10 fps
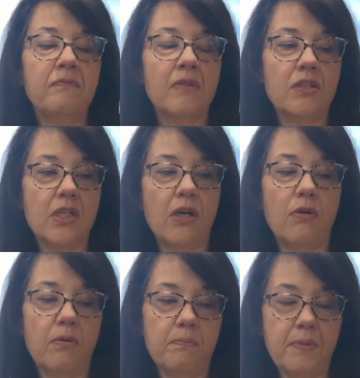
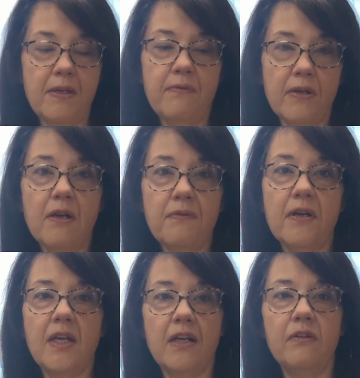So be very,
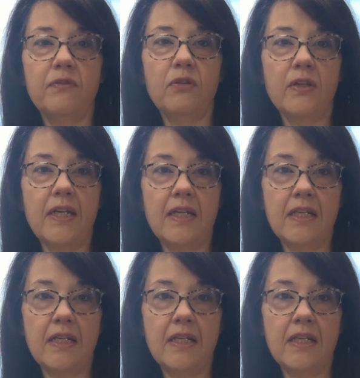very careful and